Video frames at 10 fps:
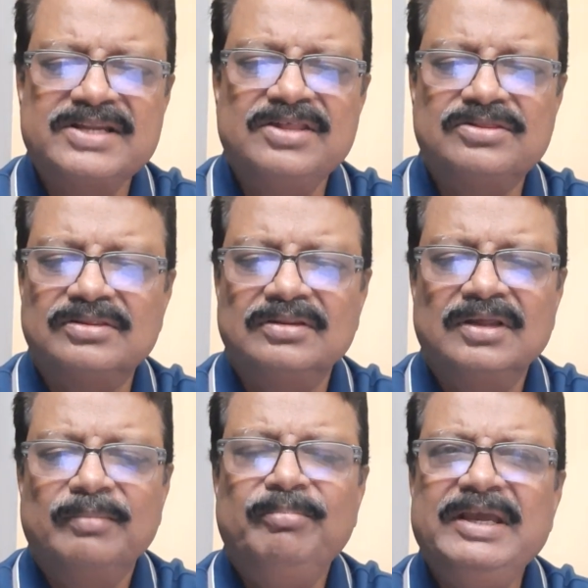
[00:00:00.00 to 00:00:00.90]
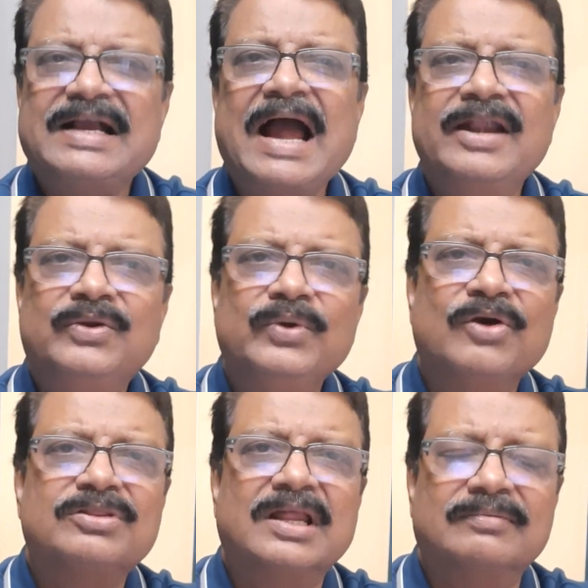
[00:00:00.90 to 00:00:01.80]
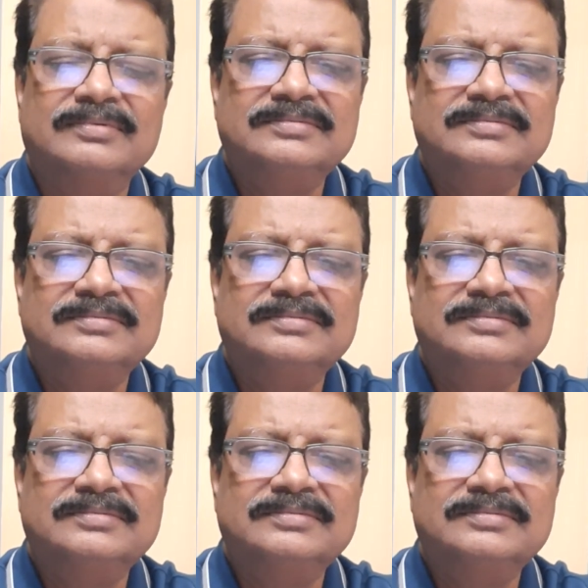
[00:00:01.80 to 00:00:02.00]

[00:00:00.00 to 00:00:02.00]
is be kind to yourself.